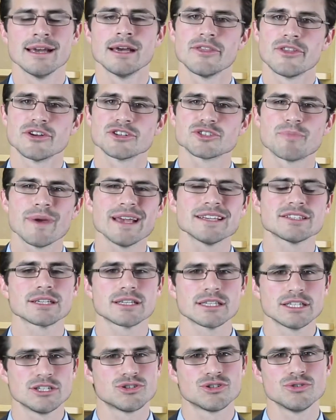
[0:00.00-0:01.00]
There's
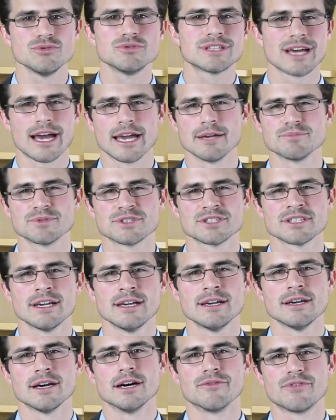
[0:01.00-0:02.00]
basically two types
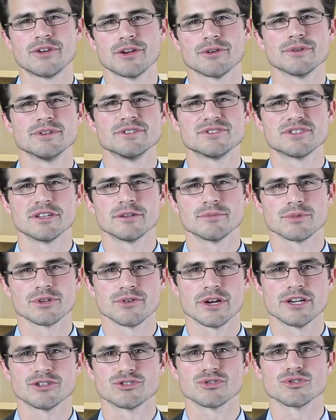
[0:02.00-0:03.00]
of hearings in
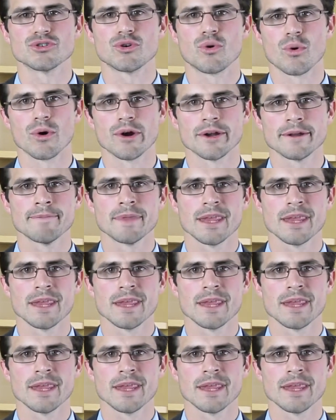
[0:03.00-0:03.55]
immigration court.